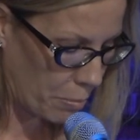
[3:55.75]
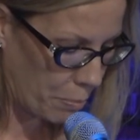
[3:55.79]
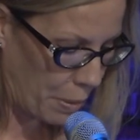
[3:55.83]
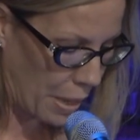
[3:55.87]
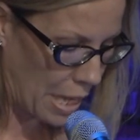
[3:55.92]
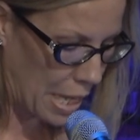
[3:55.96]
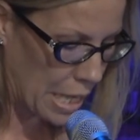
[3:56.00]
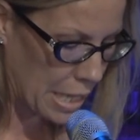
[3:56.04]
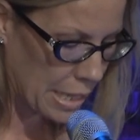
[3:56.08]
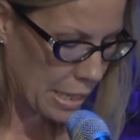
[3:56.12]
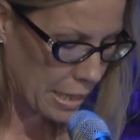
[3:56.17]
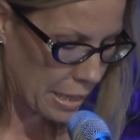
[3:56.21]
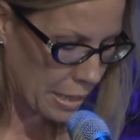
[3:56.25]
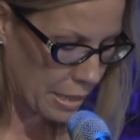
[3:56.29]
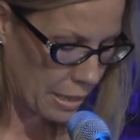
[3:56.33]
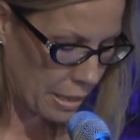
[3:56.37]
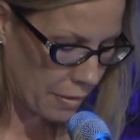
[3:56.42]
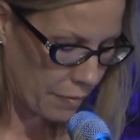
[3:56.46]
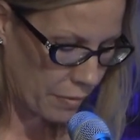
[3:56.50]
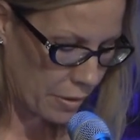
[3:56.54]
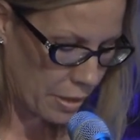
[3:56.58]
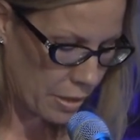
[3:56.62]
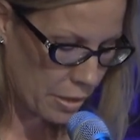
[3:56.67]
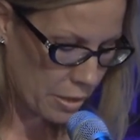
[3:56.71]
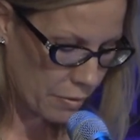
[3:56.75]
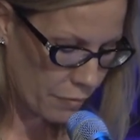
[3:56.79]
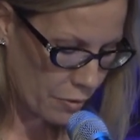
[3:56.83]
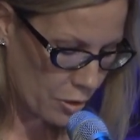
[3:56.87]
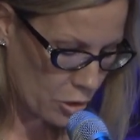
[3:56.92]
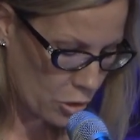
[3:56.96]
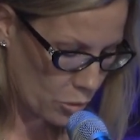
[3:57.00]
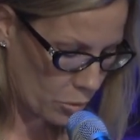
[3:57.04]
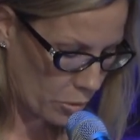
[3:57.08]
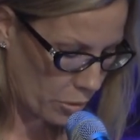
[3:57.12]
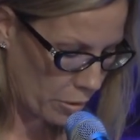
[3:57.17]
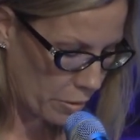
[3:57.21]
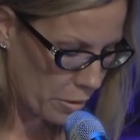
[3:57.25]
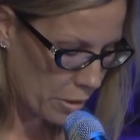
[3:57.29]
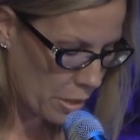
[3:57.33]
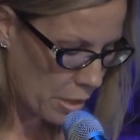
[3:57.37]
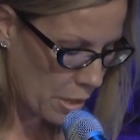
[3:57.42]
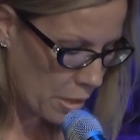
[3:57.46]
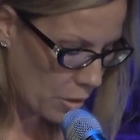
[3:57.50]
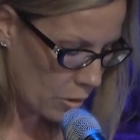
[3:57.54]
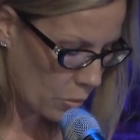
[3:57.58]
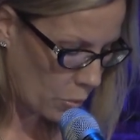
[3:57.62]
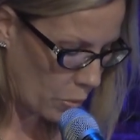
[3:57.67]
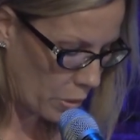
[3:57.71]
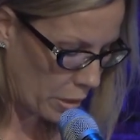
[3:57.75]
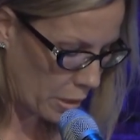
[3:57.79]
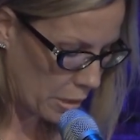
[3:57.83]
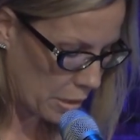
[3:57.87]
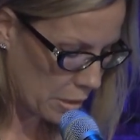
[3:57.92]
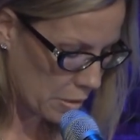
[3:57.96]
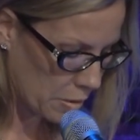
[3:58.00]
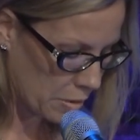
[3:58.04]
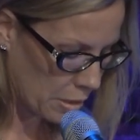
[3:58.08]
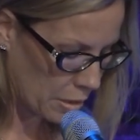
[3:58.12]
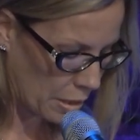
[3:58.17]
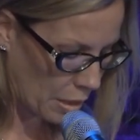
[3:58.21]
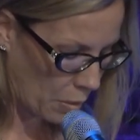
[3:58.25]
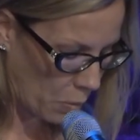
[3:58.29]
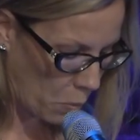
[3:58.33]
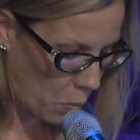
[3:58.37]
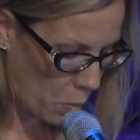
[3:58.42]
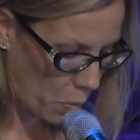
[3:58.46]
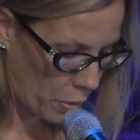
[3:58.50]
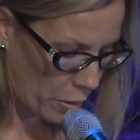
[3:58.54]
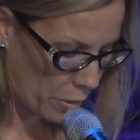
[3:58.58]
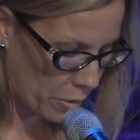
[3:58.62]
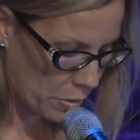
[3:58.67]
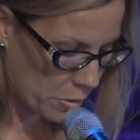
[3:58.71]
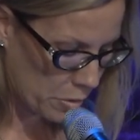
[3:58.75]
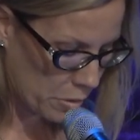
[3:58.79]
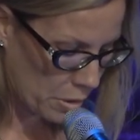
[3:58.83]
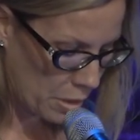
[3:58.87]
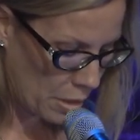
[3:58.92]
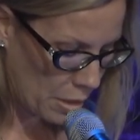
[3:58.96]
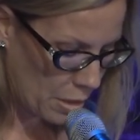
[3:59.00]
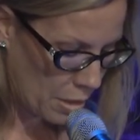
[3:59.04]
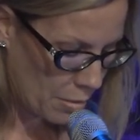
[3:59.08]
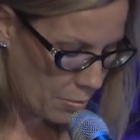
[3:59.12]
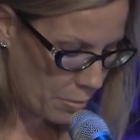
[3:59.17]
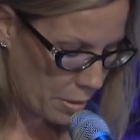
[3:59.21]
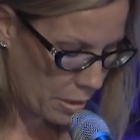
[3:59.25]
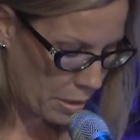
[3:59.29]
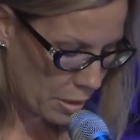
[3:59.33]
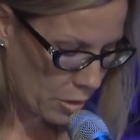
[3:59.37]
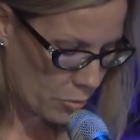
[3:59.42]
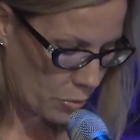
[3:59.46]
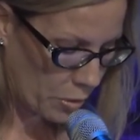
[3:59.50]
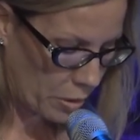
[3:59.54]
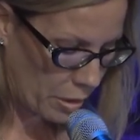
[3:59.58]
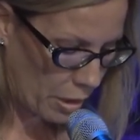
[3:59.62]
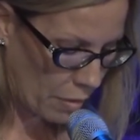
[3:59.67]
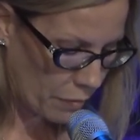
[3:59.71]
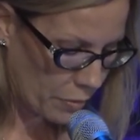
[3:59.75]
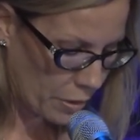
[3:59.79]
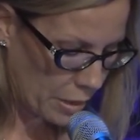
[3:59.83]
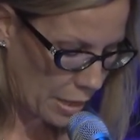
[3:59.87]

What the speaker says: pain can give an individual the willingness to get worse, because recovery